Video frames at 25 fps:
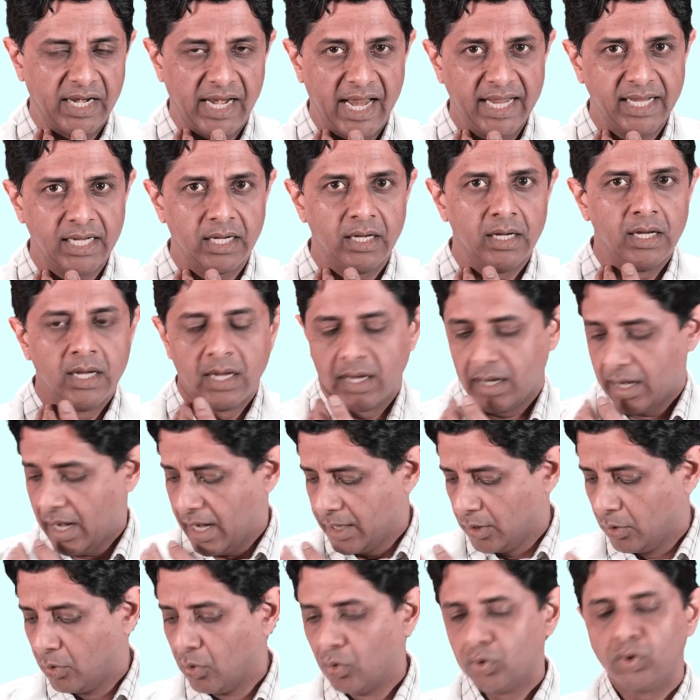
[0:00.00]
neck
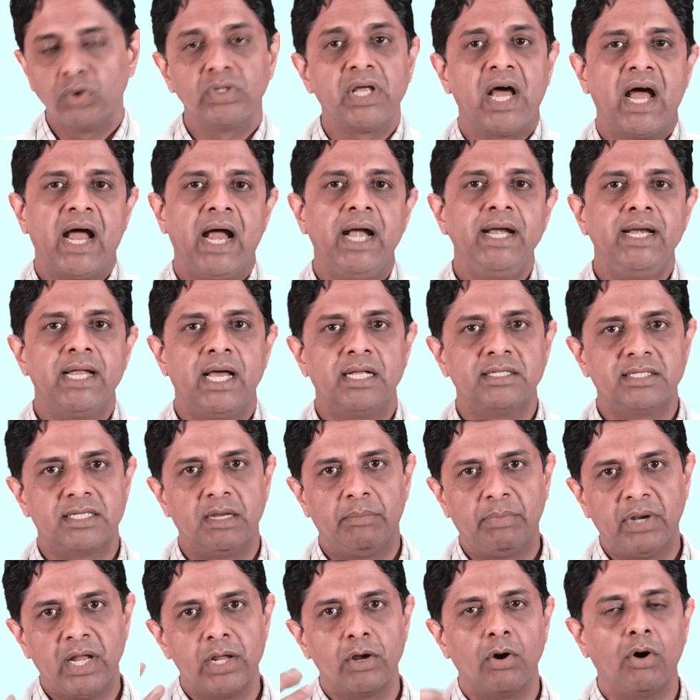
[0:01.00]
and go to the hand and
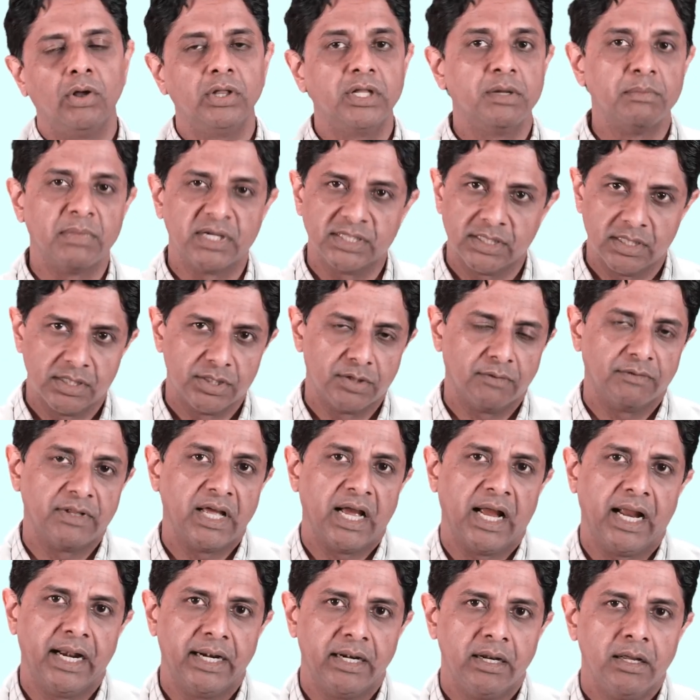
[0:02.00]
supply all the muscles of the
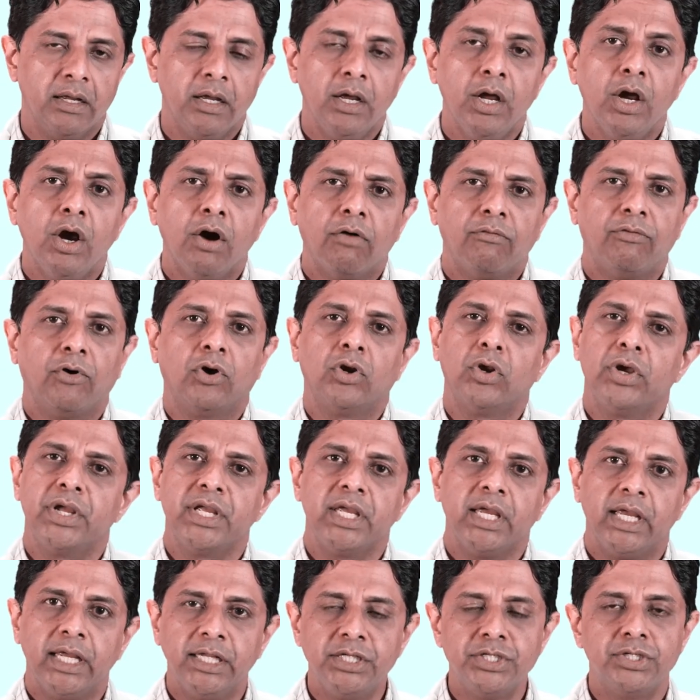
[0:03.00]
hand.
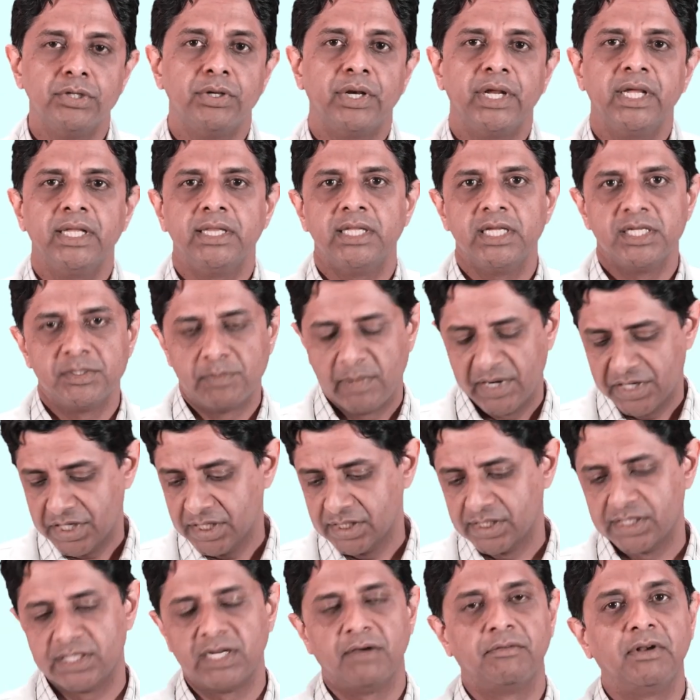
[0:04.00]
Following injury, these
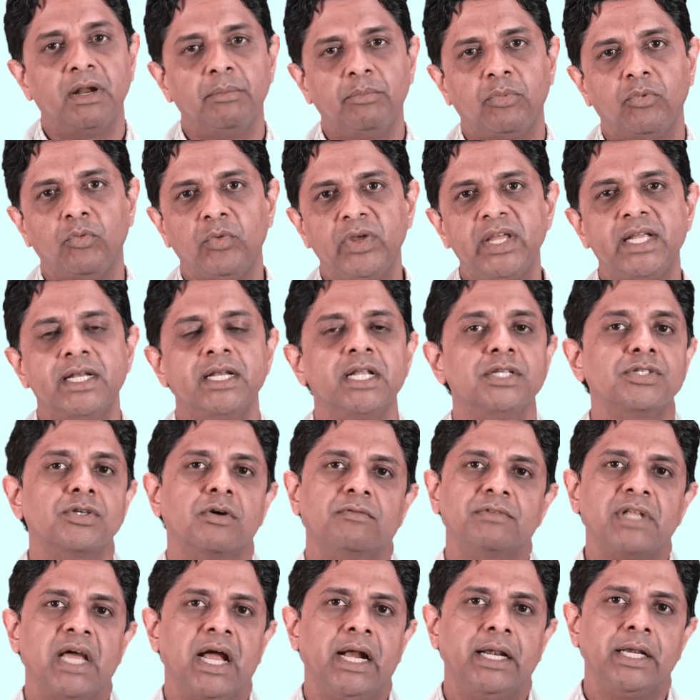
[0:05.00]
patients develop weakness
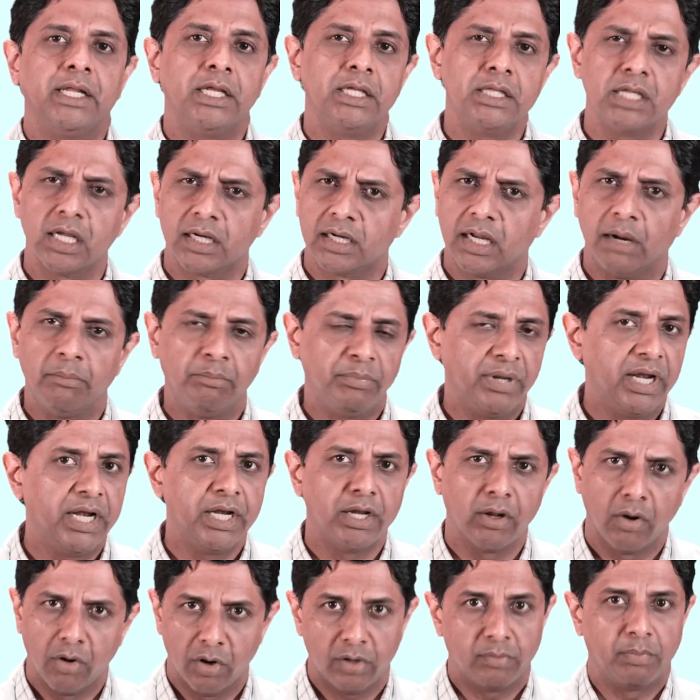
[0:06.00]
of the hand, either
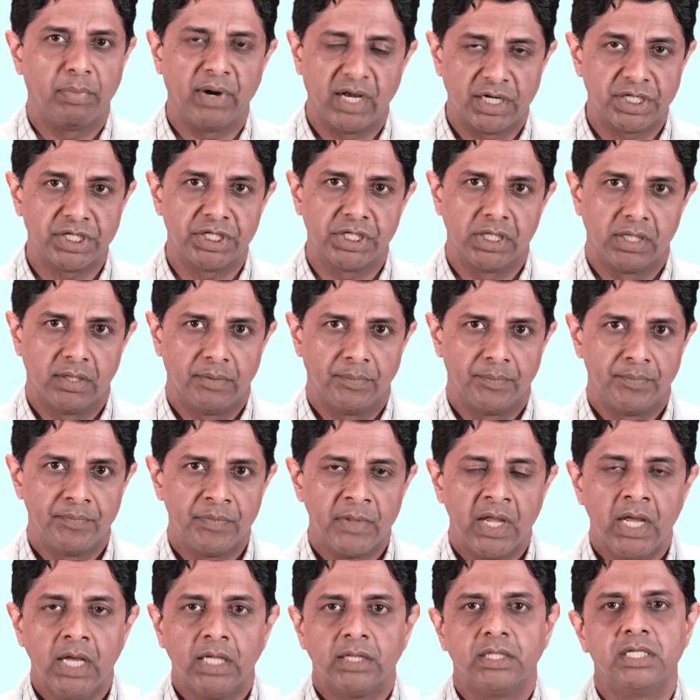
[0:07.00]
complete or partial.
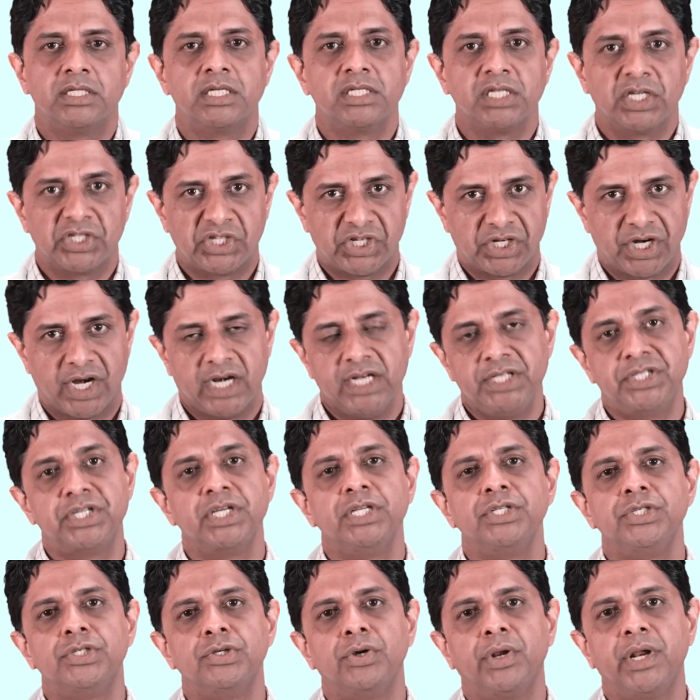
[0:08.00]
This is a stretch
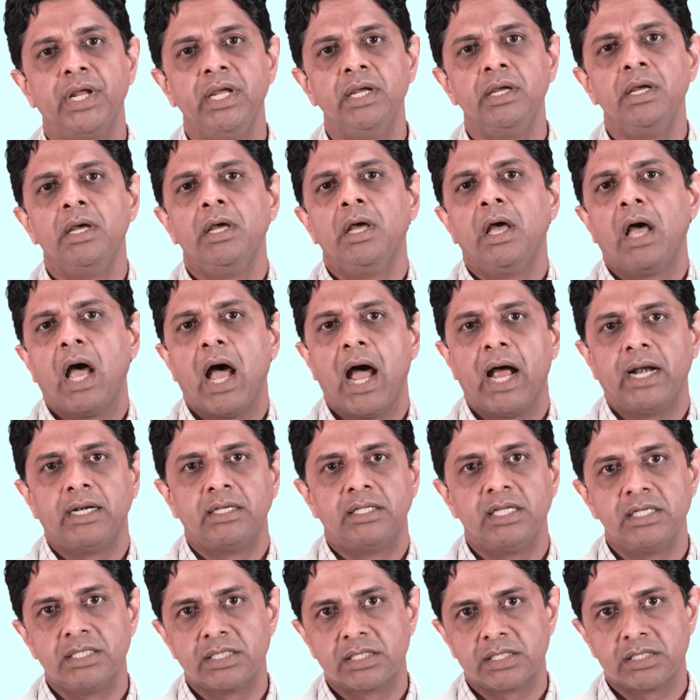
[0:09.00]
injury
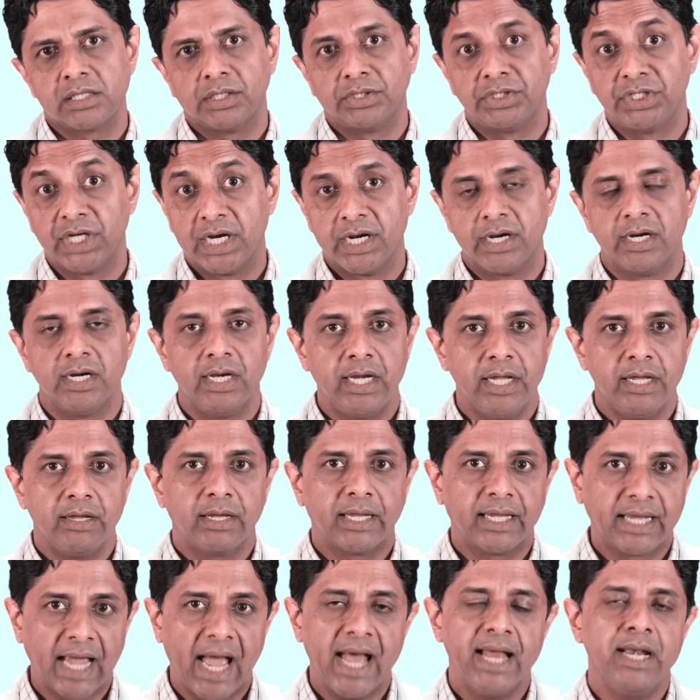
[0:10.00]
and this
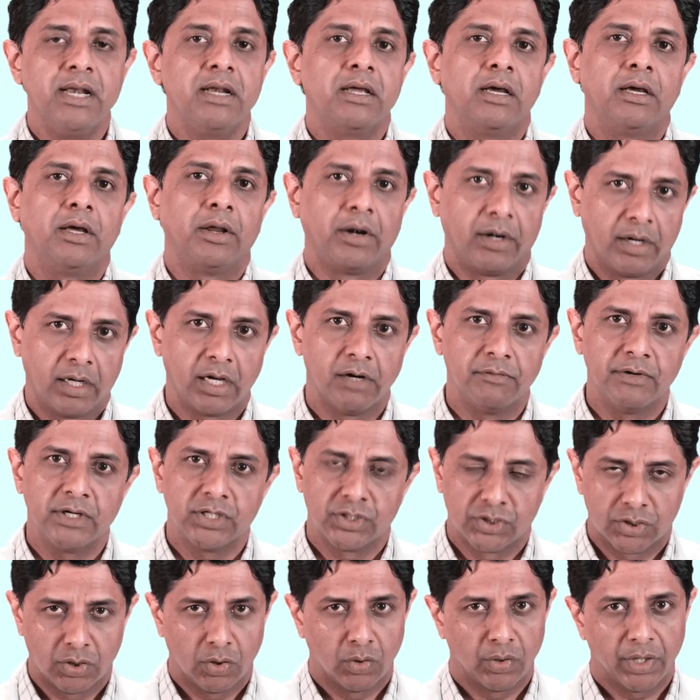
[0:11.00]
generally can recover
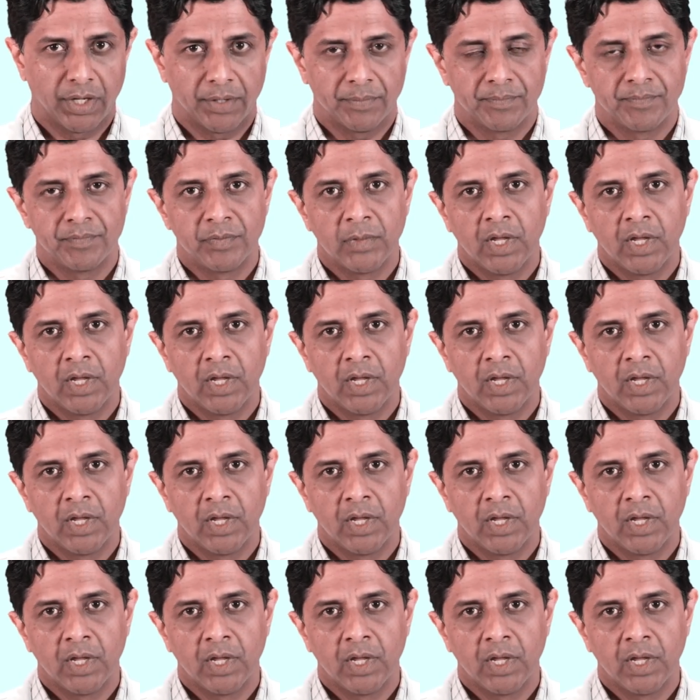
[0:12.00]
slowly.